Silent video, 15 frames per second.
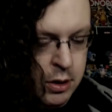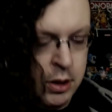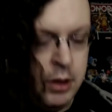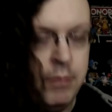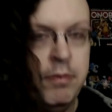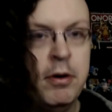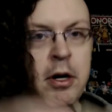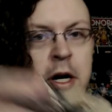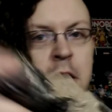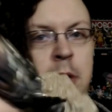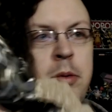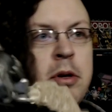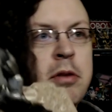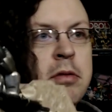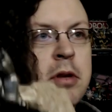am very
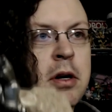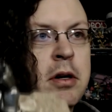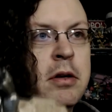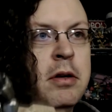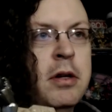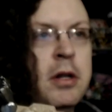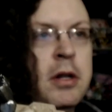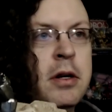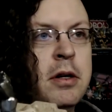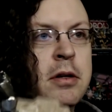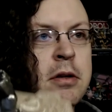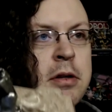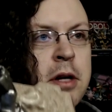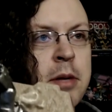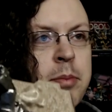happy his gun
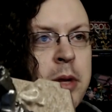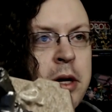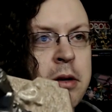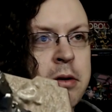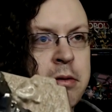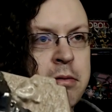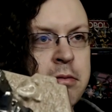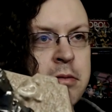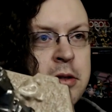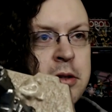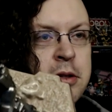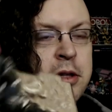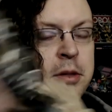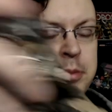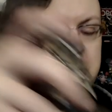did not bend
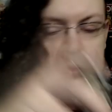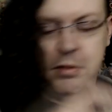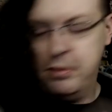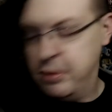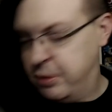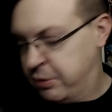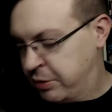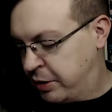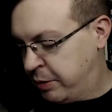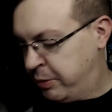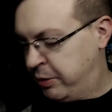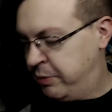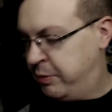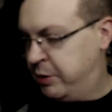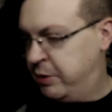shipment. There's a couple
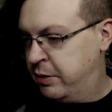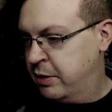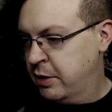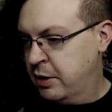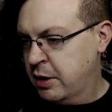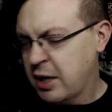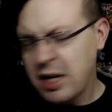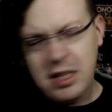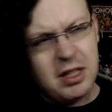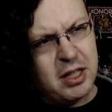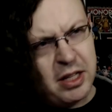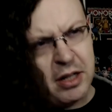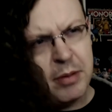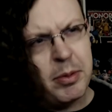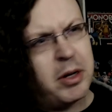that have been a
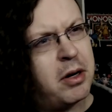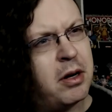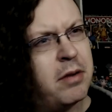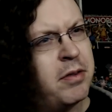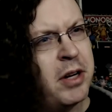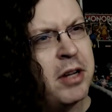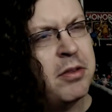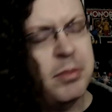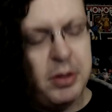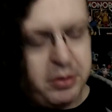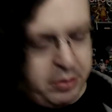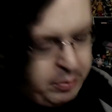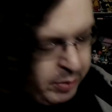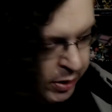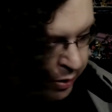little bit off. It hasn't been
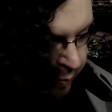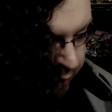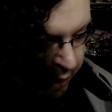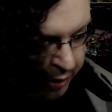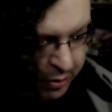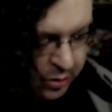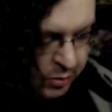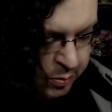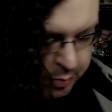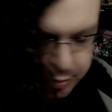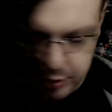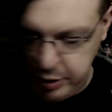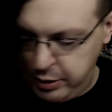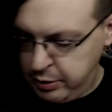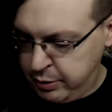too bad. The packaging's been
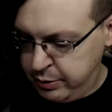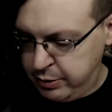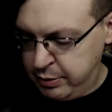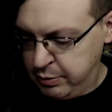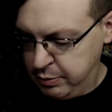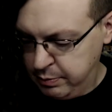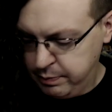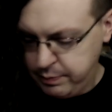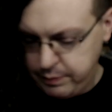pretty good on these.